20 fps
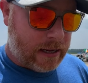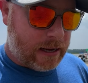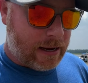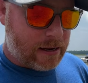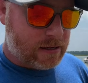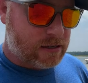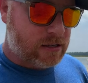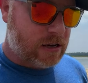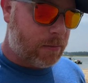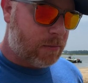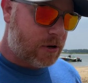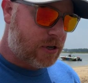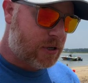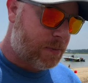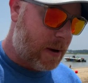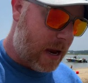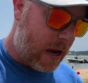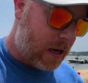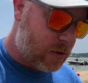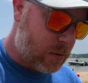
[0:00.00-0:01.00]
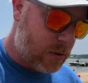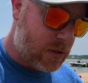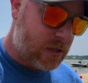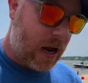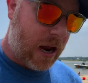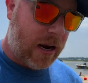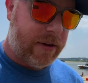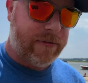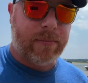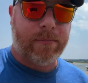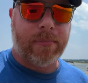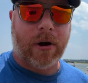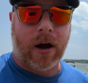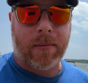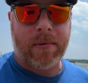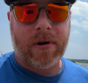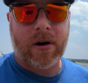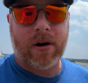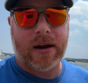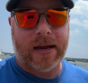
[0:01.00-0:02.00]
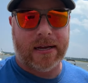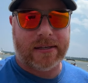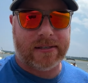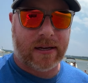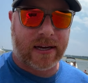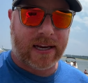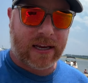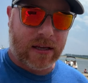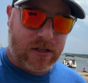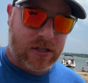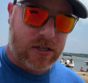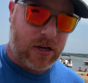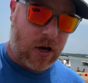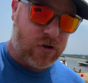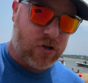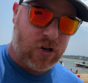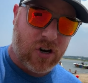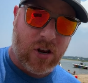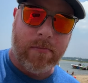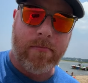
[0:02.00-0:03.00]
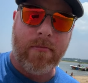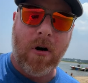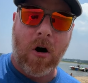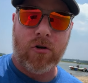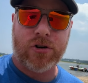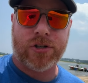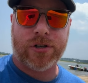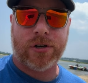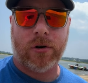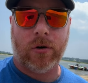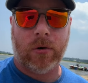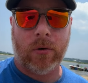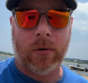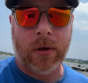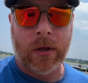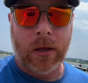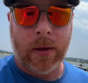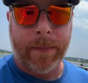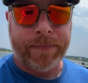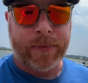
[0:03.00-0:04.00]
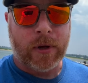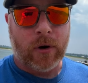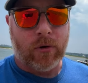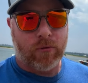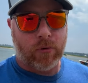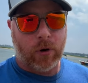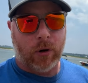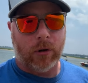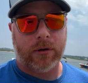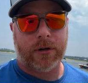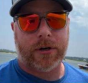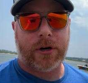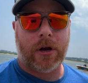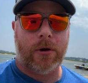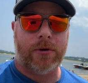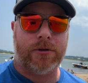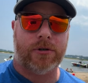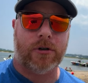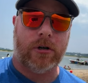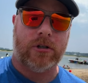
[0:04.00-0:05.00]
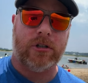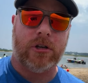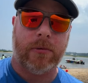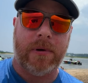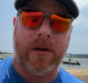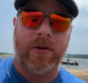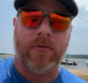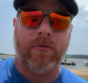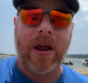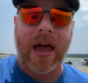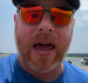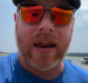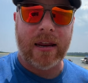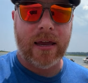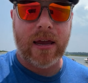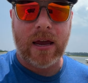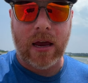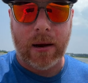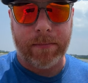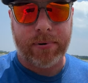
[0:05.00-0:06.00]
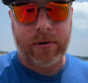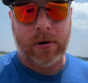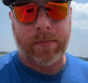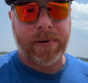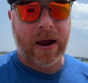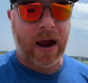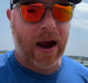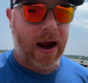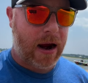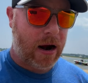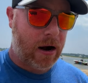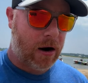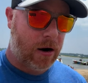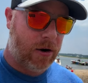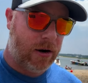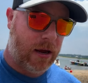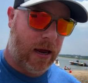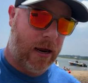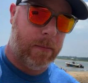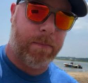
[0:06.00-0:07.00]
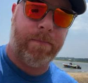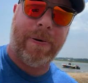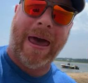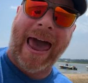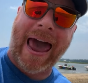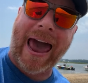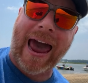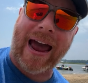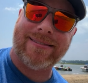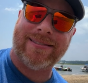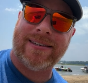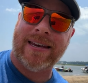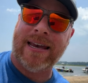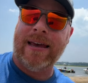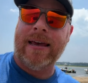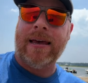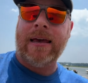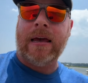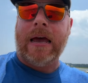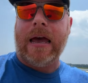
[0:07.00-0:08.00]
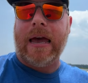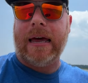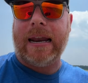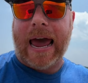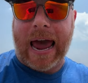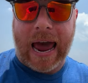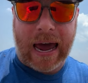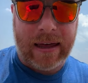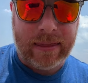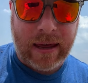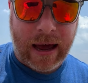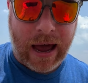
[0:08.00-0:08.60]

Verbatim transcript: in some respects was kind of a bummer. It's like such an emotional roller coaster to be ready and prepared and packed and at the